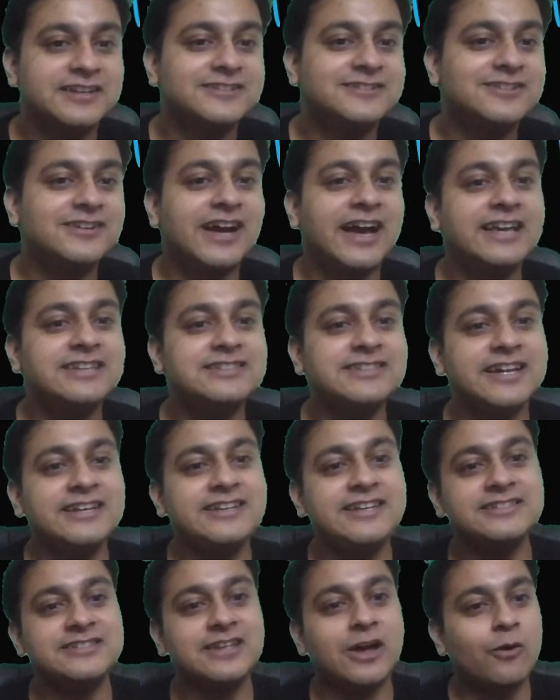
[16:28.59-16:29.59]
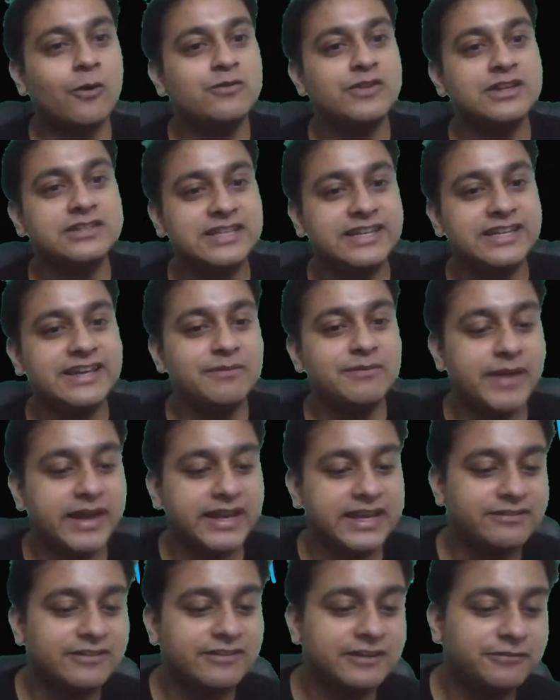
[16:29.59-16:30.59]
So guys, it is obviously a
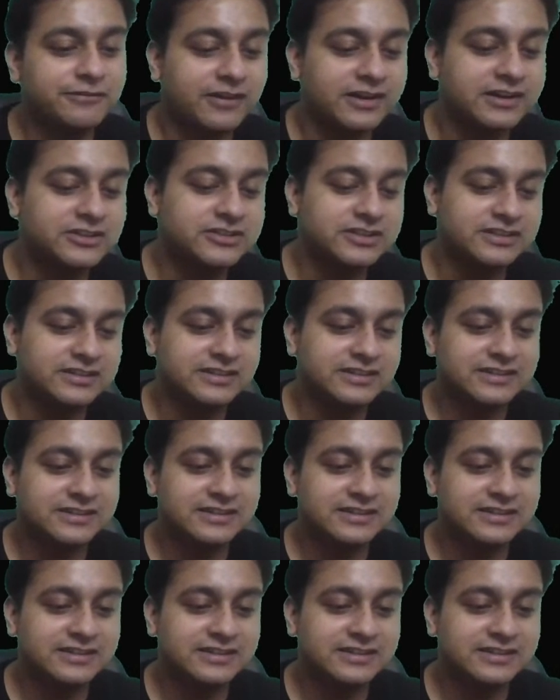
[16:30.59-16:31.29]
many one function.